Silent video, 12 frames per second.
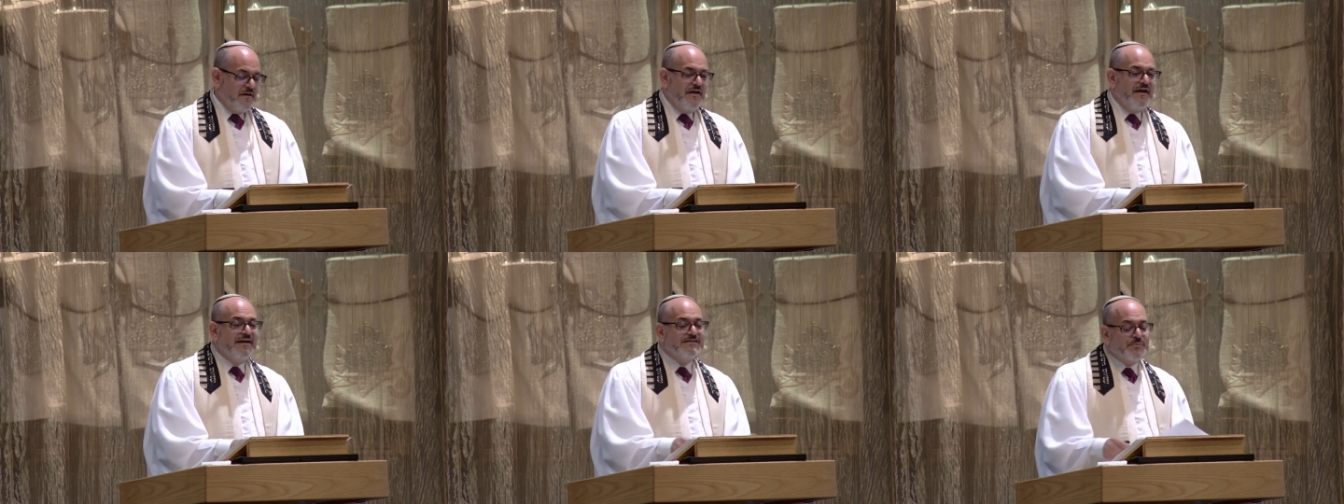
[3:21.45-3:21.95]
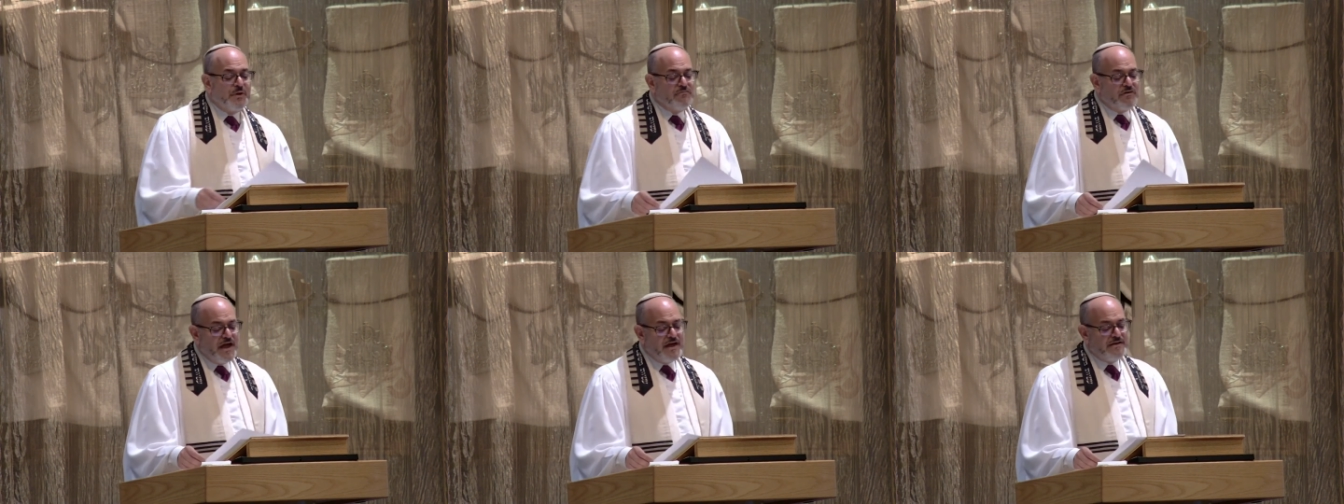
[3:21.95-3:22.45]
As we
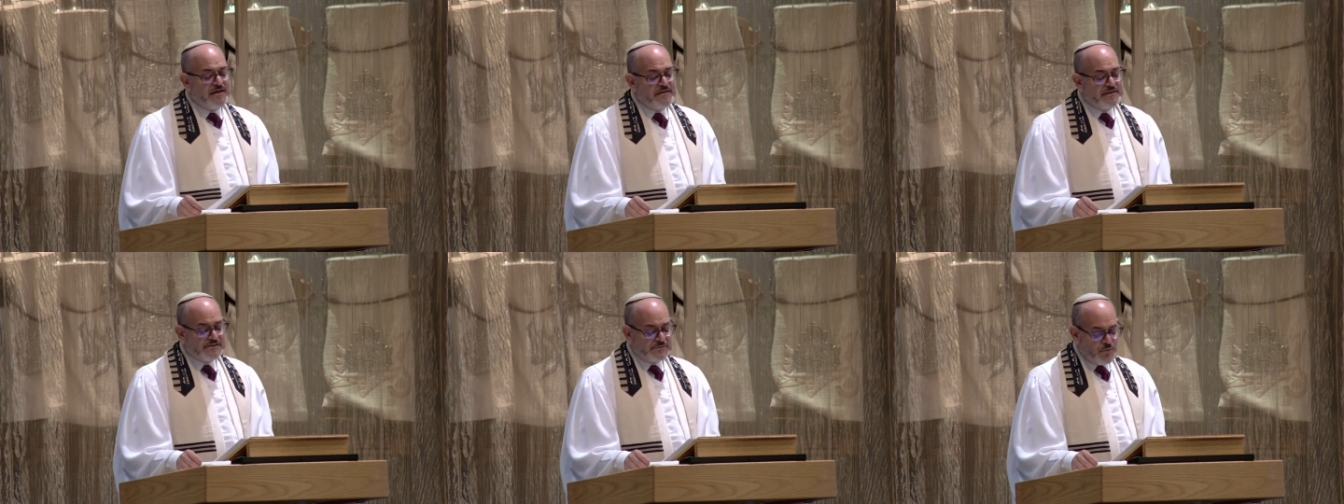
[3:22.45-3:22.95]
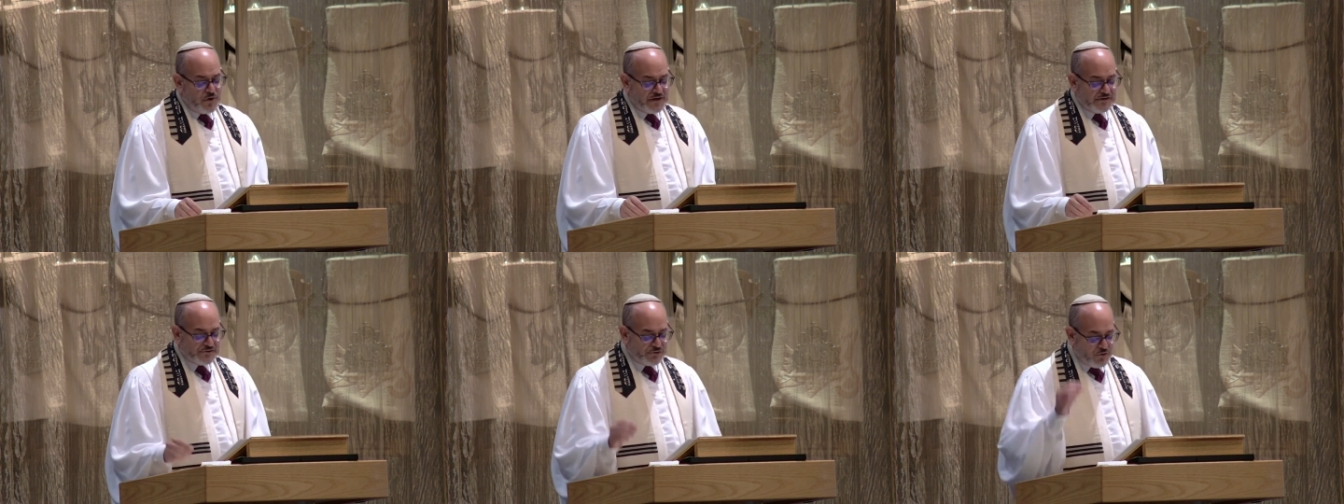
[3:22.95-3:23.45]
read in this
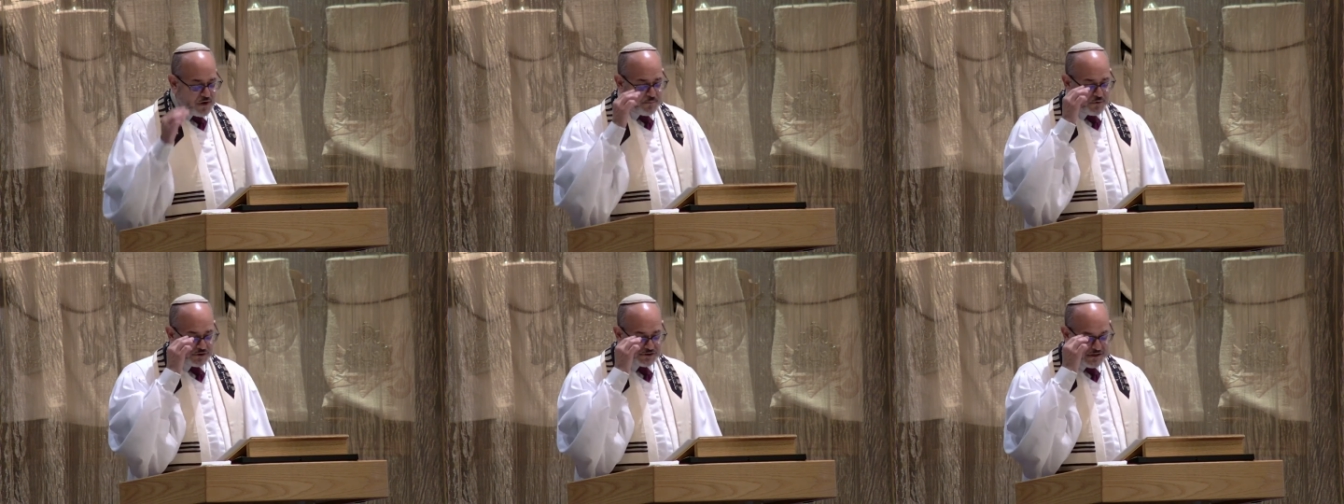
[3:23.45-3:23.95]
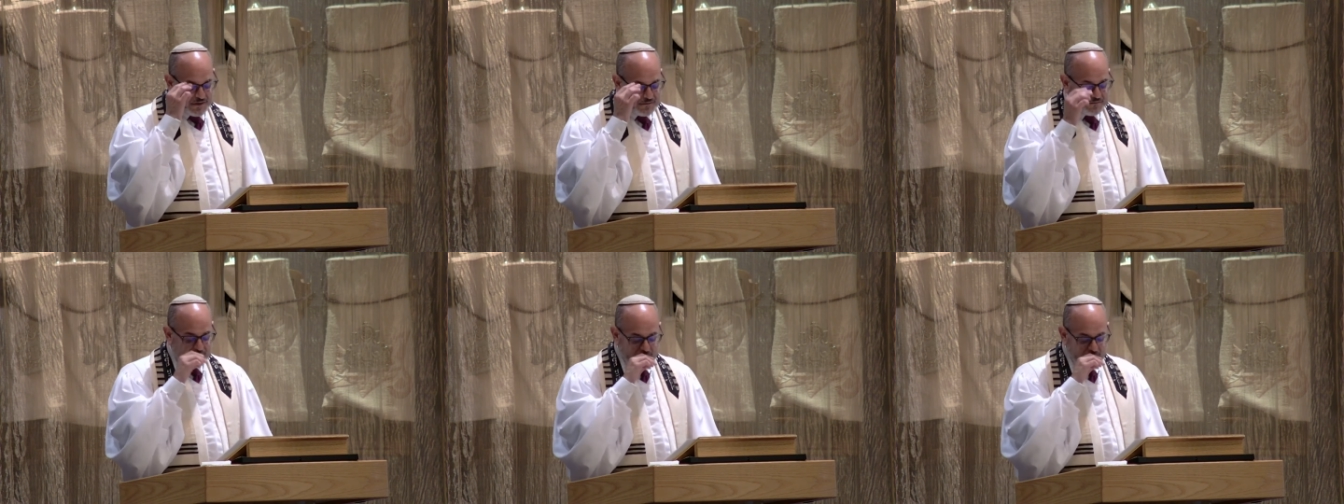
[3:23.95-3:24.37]
morning's Torah portion,